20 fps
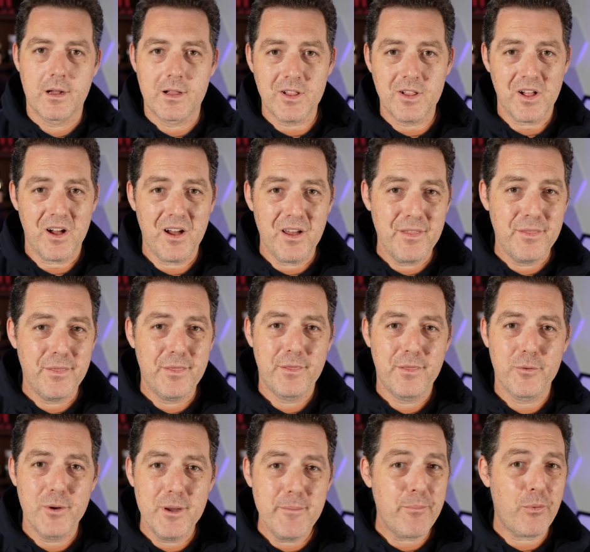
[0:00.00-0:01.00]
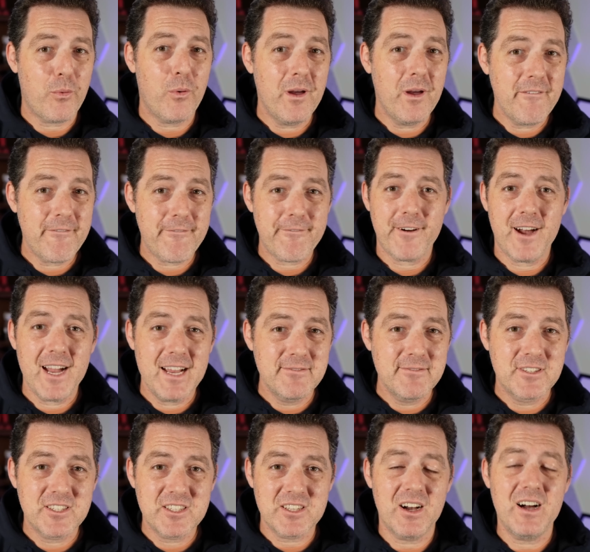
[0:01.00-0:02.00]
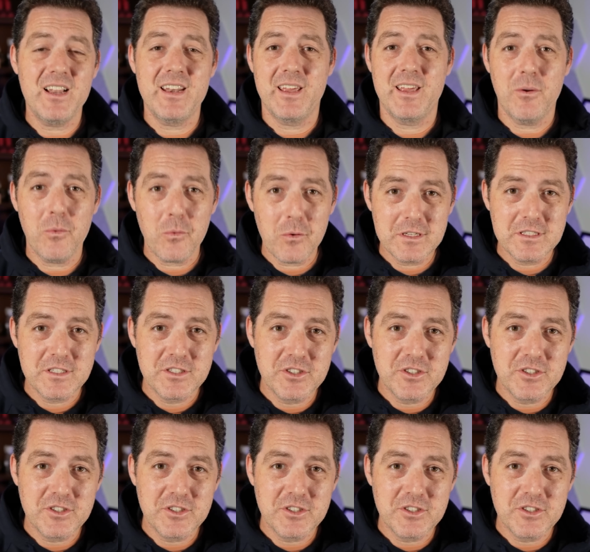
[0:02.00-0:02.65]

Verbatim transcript: Claude 3.5 Sonnet was